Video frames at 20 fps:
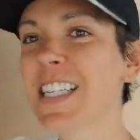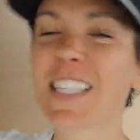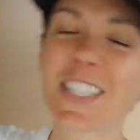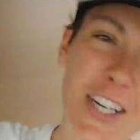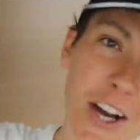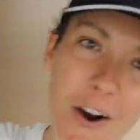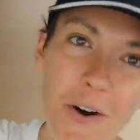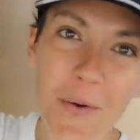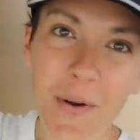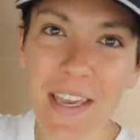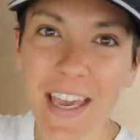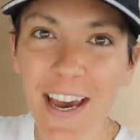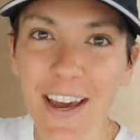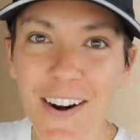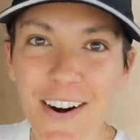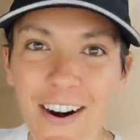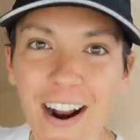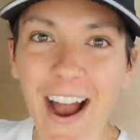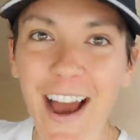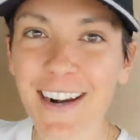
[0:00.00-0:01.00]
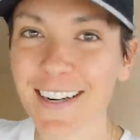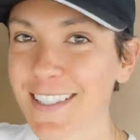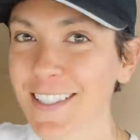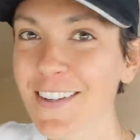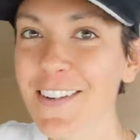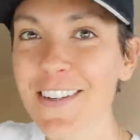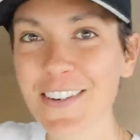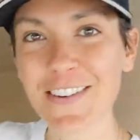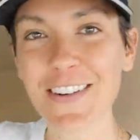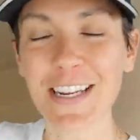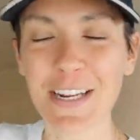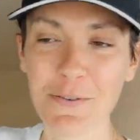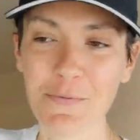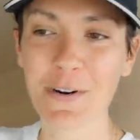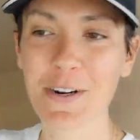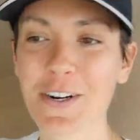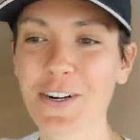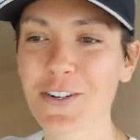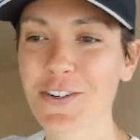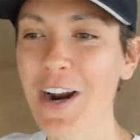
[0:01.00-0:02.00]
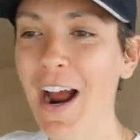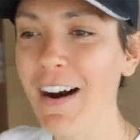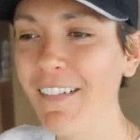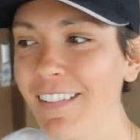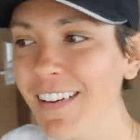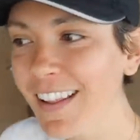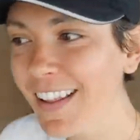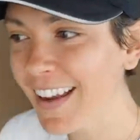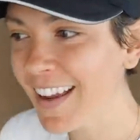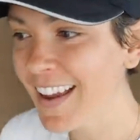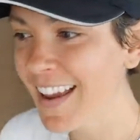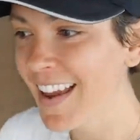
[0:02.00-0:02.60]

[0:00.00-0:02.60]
go-getter attitude you need when you're traveling.